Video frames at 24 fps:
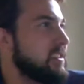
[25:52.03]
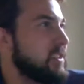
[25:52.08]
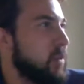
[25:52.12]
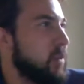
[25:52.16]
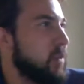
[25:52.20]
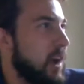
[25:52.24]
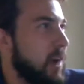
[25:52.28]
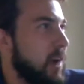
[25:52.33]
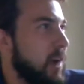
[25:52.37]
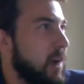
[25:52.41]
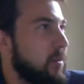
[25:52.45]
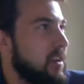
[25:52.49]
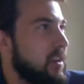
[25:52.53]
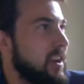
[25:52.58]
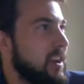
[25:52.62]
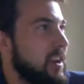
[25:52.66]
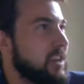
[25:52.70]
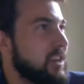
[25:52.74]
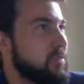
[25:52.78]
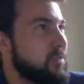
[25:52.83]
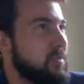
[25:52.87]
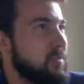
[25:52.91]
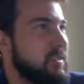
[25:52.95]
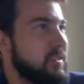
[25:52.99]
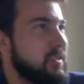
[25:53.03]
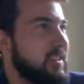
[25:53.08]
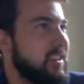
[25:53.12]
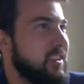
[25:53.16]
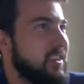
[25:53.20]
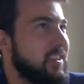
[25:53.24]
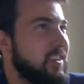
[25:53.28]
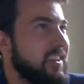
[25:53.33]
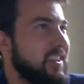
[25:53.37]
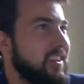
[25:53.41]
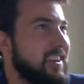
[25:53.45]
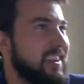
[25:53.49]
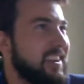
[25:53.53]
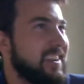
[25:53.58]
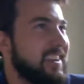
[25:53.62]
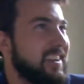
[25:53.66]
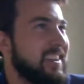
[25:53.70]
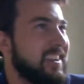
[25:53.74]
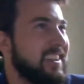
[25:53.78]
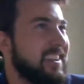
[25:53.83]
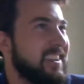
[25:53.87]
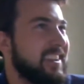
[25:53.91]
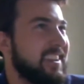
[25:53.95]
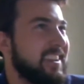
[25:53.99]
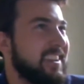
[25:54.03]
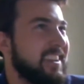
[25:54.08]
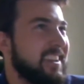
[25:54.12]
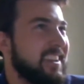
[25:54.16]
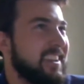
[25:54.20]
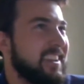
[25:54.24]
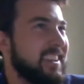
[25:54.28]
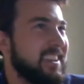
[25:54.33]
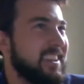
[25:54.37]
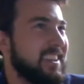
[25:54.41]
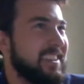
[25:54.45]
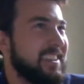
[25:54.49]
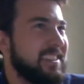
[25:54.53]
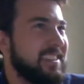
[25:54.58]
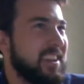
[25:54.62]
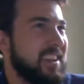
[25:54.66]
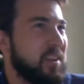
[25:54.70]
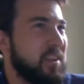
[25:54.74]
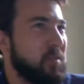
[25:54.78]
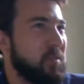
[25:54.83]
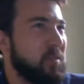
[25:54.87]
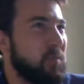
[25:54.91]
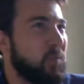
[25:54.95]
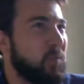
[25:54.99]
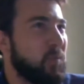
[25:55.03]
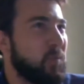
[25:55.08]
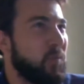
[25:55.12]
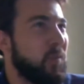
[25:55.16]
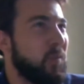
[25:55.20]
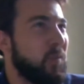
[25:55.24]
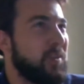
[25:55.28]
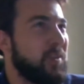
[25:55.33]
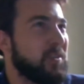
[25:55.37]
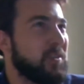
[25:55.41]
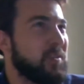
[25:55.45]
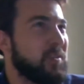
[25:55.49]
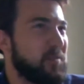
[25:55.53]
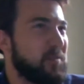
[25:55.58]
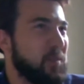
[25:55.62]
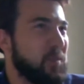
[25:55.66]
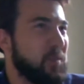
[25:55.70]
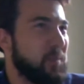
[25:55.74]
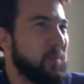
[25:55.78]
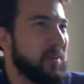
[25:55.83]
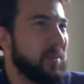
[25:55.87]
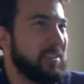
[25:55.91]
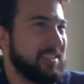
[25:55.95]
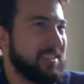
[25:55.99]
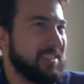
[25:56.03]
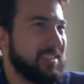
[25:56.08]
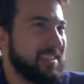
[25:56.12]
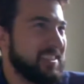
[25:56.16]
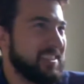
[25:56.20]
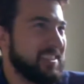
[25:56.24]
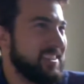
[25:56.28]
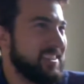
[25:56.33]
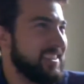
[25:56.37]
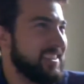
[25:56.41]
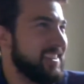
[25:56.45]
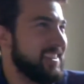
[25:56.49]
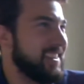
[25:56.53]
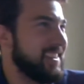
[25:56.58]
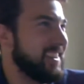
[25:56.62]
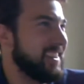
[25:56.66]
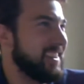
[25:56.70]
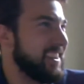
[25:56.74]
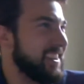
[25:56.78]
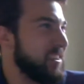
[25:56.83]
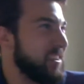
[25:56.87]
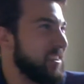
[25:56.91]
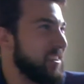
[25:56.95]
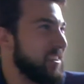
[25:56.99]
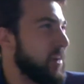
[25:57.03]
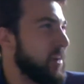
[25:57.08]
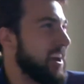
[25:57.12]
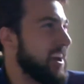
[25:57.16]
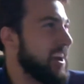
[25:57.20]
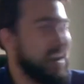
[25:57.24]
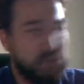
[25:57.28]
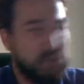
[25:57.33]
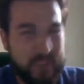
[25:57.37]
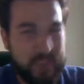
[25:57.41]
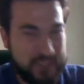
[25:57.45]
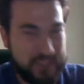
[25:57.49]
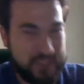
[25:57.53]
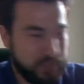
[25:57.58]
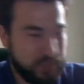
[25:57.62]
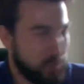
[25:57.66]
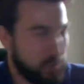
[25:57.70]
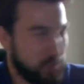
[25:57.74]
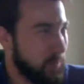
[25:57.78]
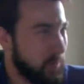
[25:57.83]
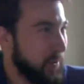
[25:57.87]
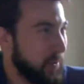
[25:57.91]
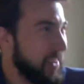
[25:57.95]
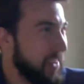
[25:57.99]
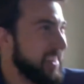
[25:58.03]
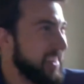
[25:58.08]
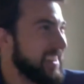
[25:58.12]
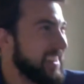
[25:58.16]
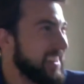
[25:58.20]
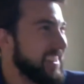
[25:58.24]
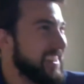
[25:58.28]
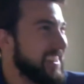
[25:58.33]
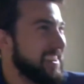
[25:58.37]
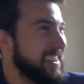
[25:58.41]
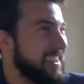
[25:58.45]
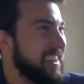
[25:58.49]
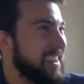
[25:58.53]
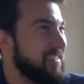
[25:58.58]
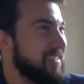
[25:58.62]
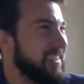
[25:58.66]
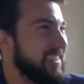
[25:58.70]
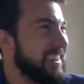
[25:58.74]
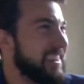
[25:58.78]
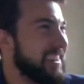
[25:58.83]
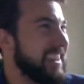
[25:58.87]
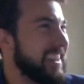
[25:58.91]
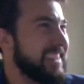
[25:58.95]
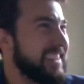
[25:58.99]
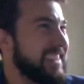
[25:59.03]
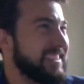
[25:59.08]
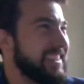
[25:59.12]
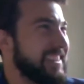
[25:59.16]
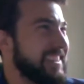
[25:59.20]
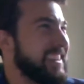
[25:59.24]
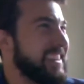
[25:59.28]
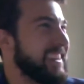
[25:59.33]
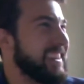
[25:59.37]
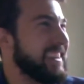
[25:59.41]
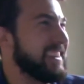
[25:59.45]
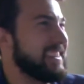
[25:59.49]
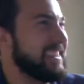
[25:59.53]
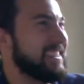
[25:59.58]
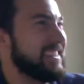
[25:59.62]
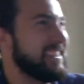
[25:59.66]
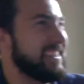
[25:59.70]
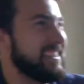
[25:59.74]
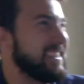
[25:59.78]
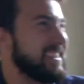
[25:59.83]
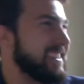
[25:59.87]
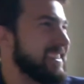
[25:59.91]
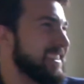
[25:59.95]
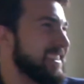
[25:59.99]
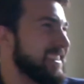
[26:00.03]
So our next presenter is a wonderful person who I went to school with, named Leslie Nix.